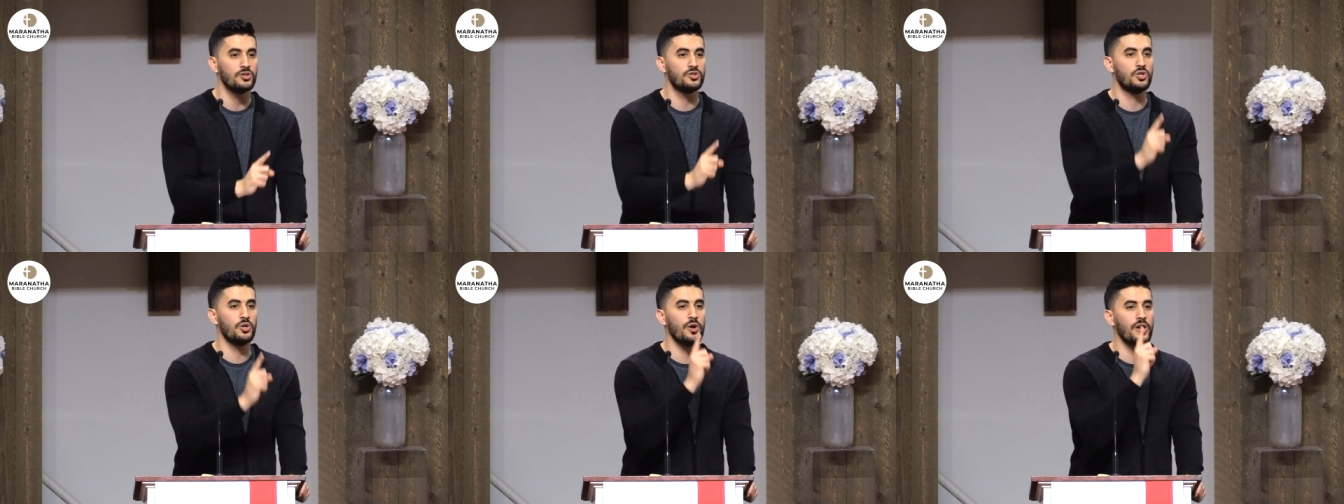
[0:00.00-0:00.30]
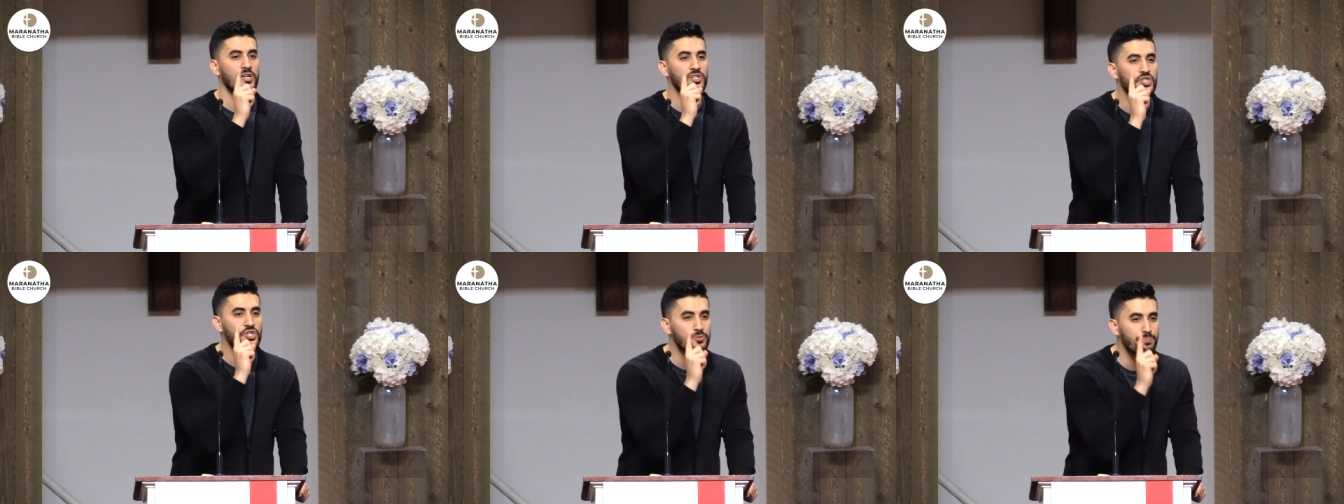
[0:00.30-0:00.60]
to
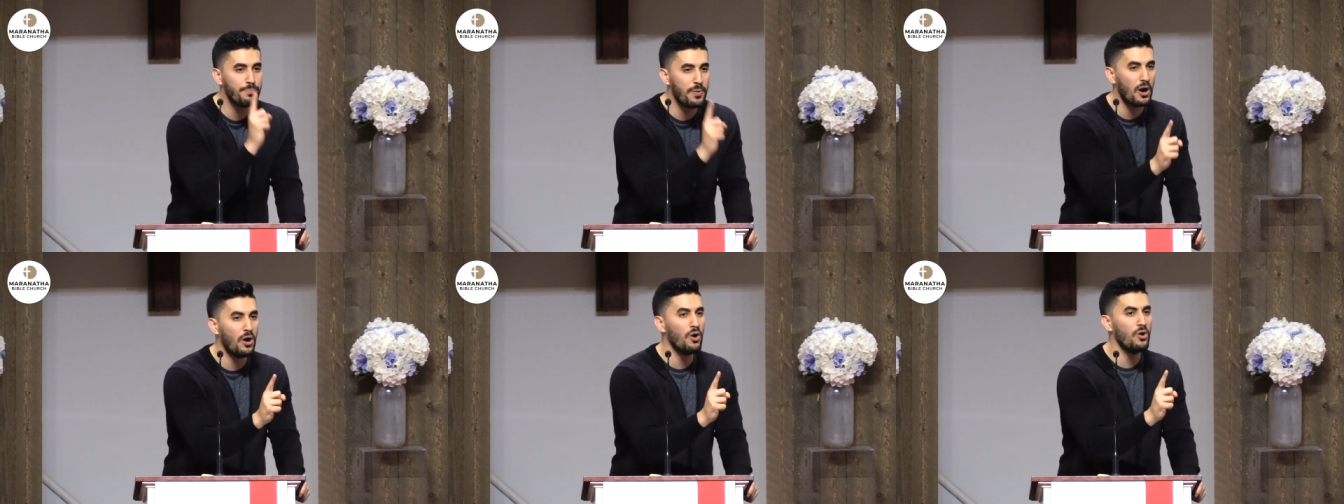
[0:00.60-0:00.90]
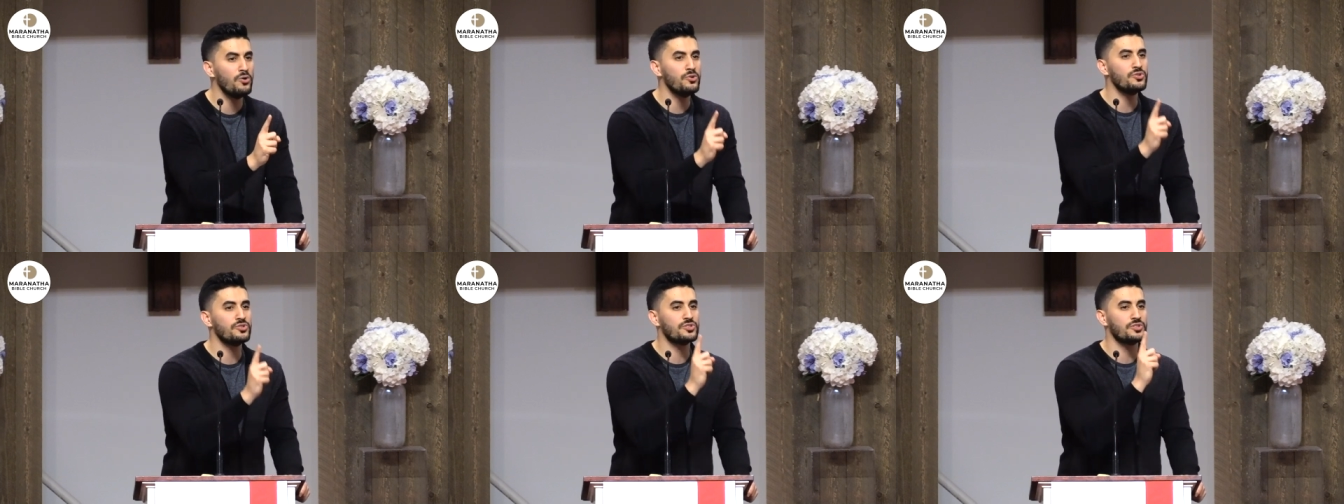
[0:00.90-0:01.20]

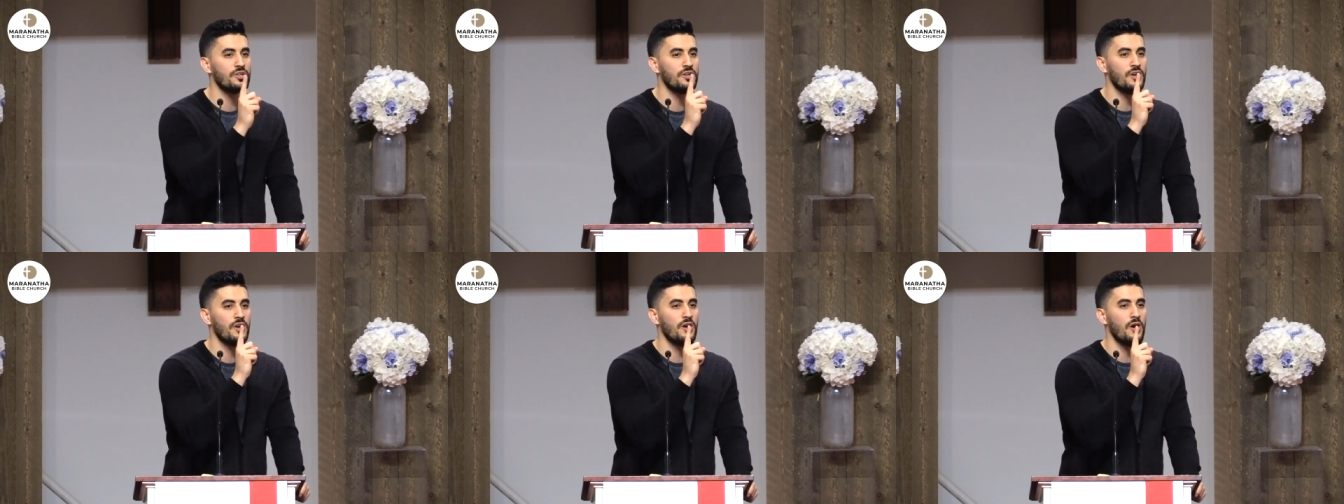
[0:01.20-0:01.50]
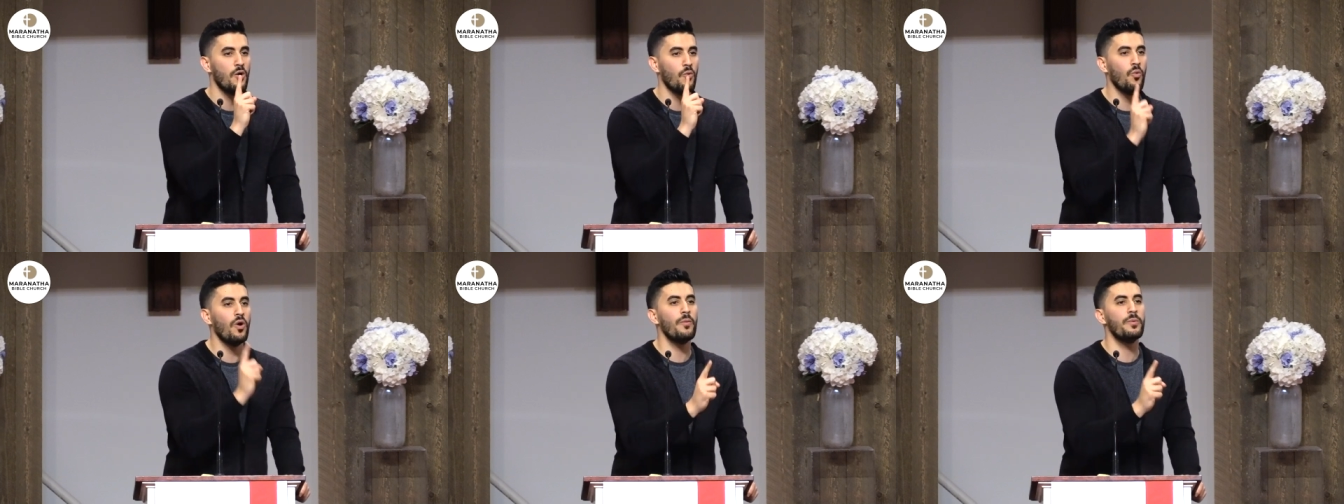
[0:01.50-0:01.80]
expose
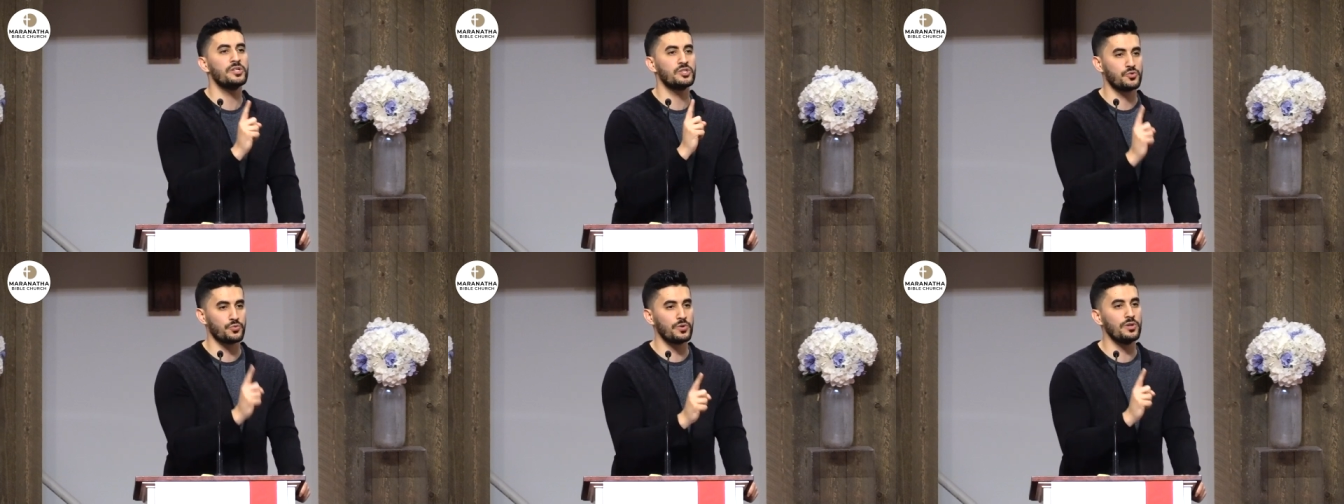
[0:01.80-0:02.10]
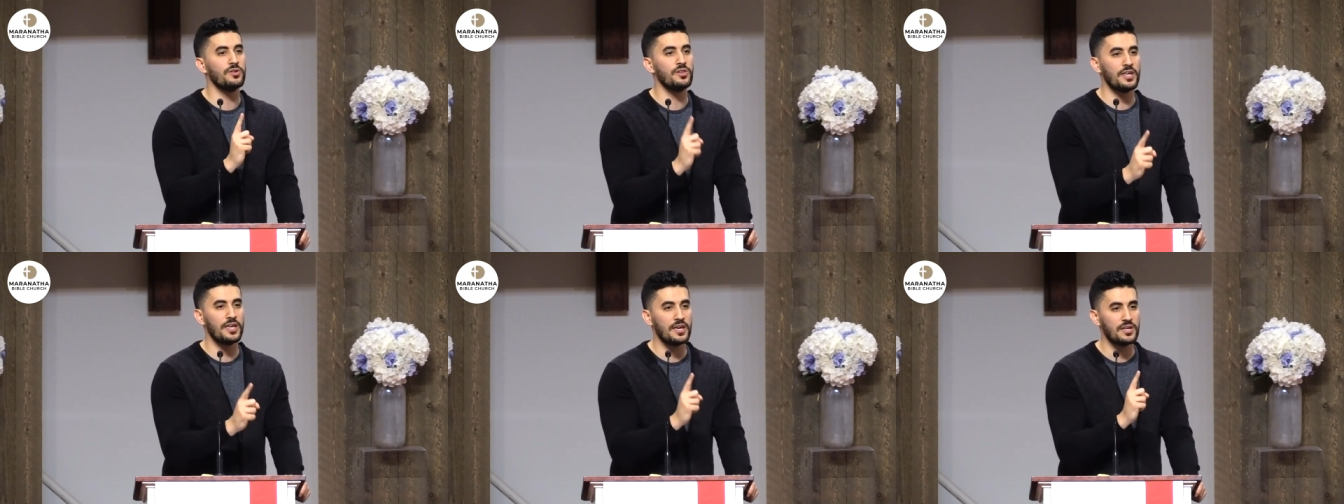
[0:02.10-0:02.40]
what was
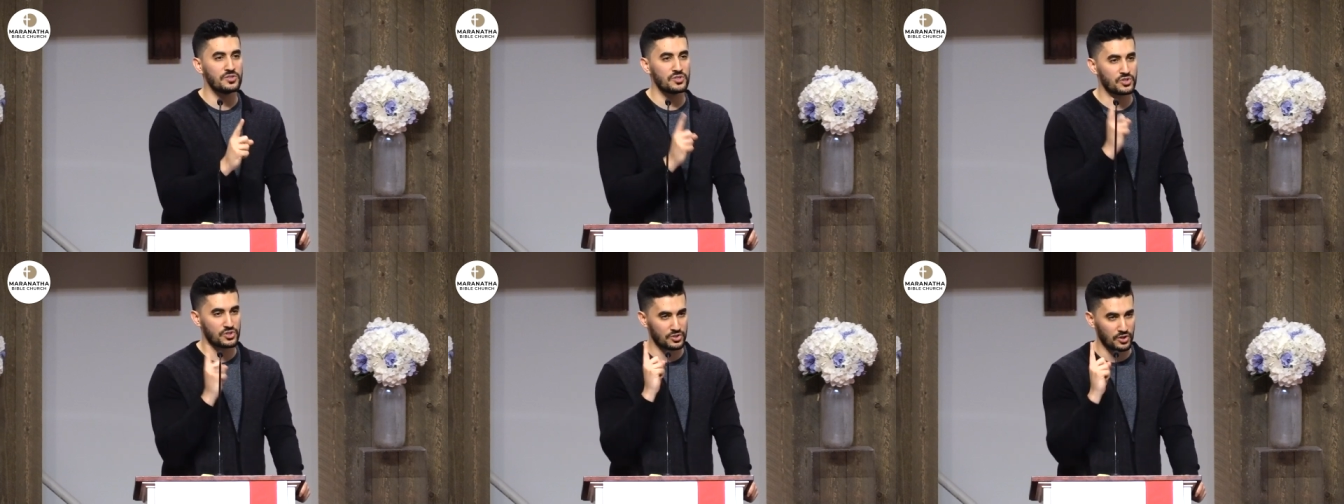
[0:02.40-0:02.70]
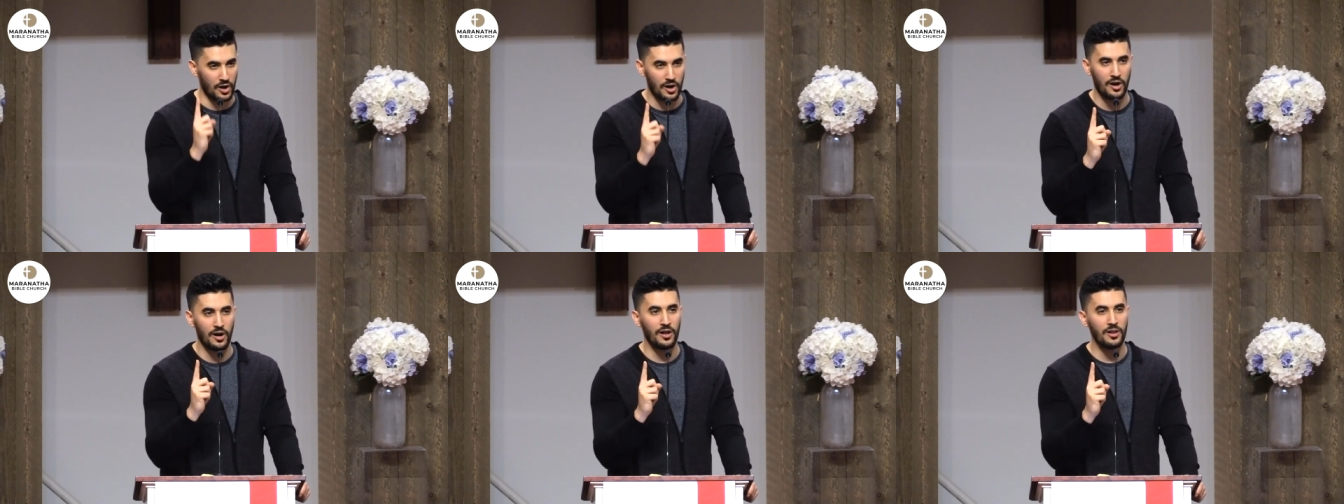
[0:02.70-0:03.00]
really in
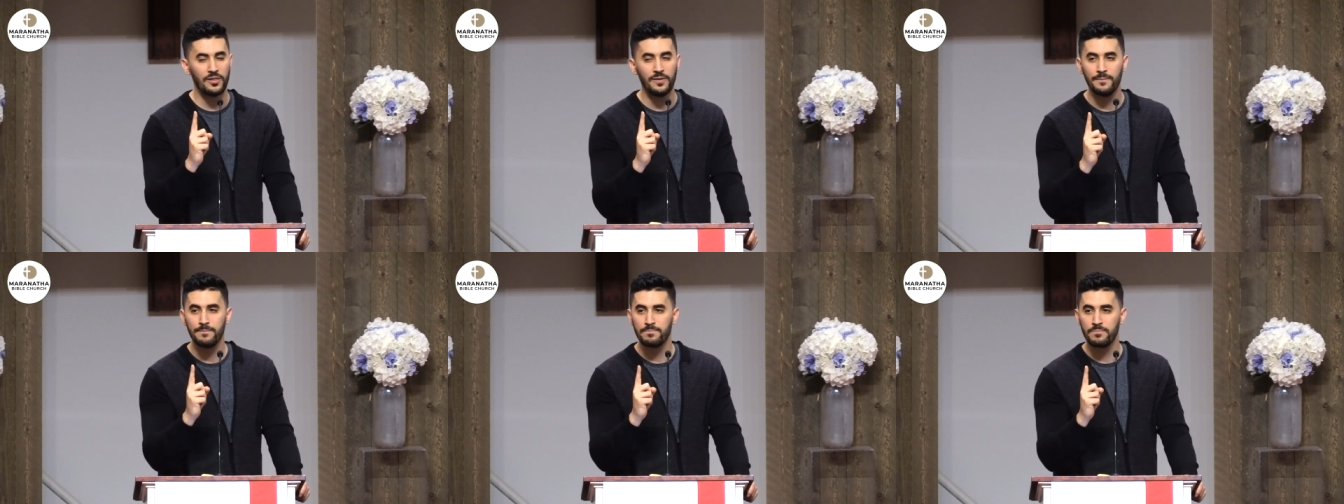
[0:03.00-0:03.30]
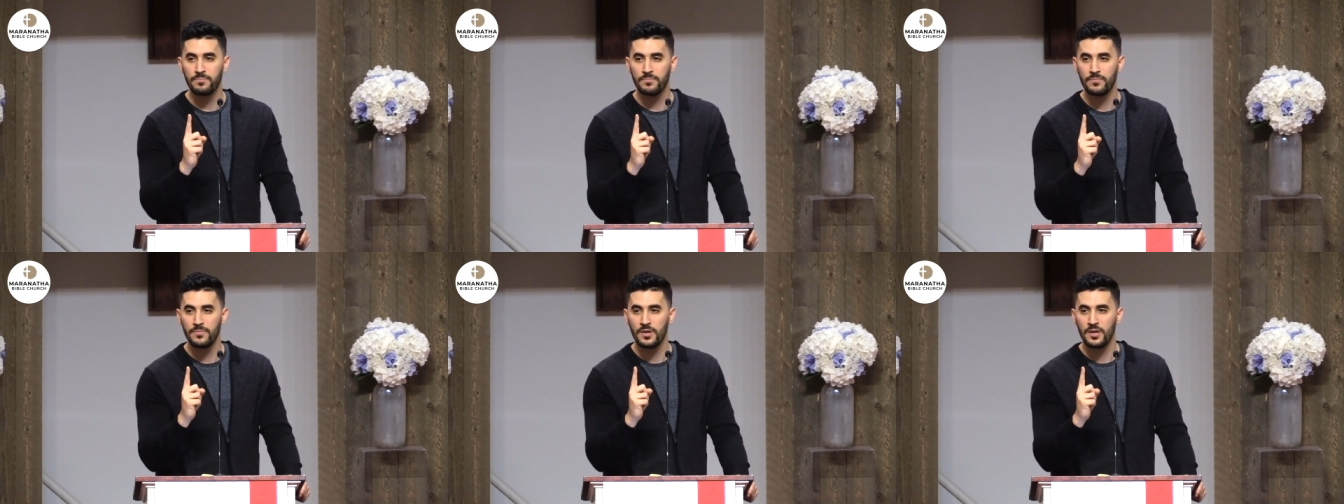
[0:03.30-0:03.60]
Saul,